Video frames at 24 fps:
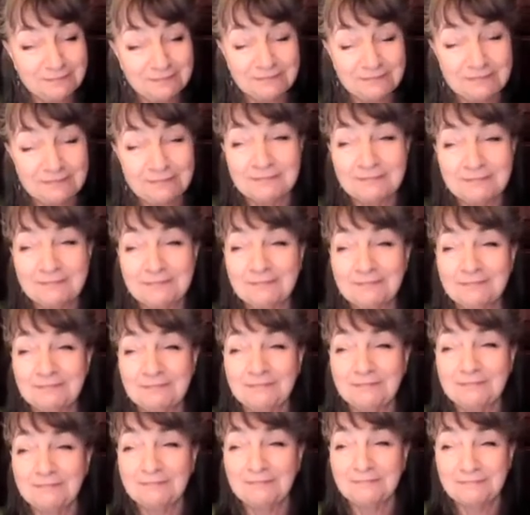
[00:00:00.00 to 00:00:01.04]

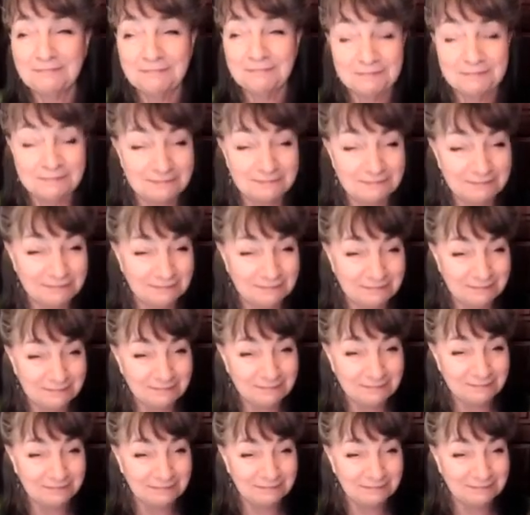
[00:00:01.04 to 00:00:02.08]

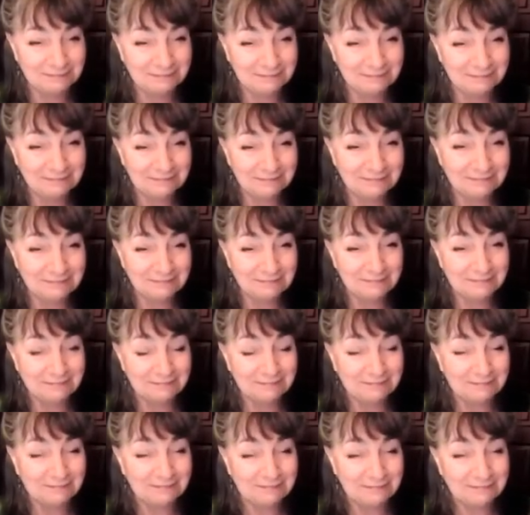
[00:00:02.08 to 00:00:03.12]

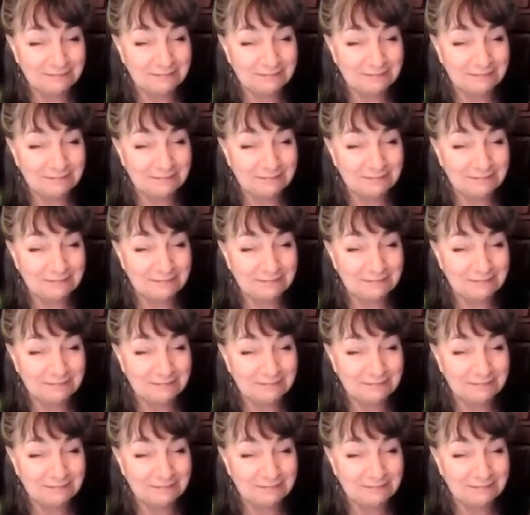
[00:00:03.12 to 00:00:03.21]
[no speech]